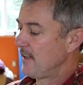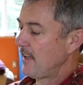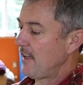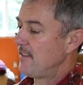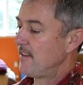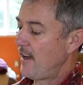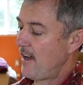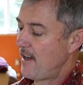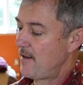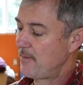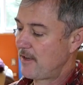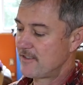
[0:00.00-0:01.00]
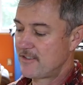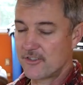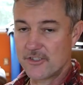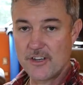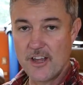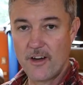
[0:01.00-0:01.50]
in the hub because
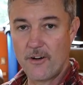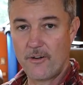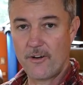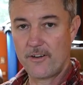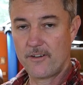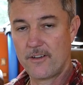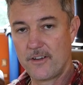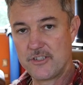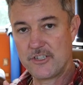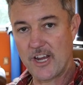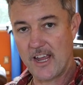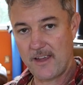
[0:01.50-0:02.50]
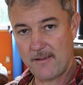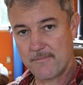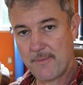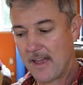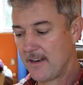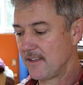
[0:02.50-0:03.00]
there's no J
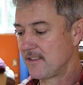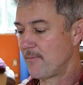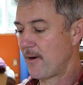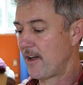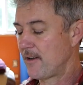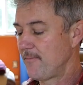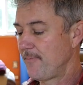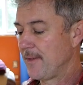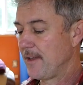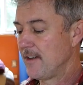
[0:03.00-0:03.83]
bend at the bottom.